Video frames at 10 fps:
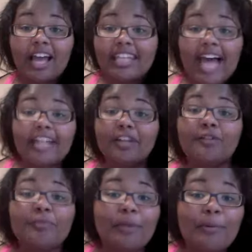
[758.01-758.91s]
A lot of
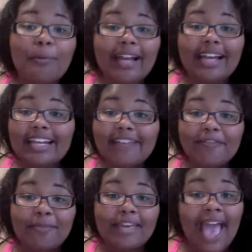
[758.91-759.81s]
those people might not
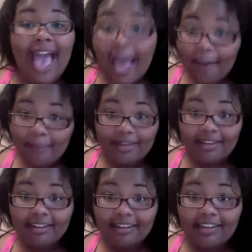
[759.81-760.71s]
even be happy.
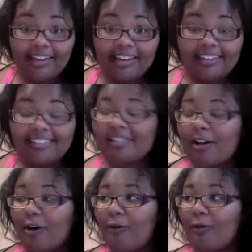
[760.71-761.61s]
So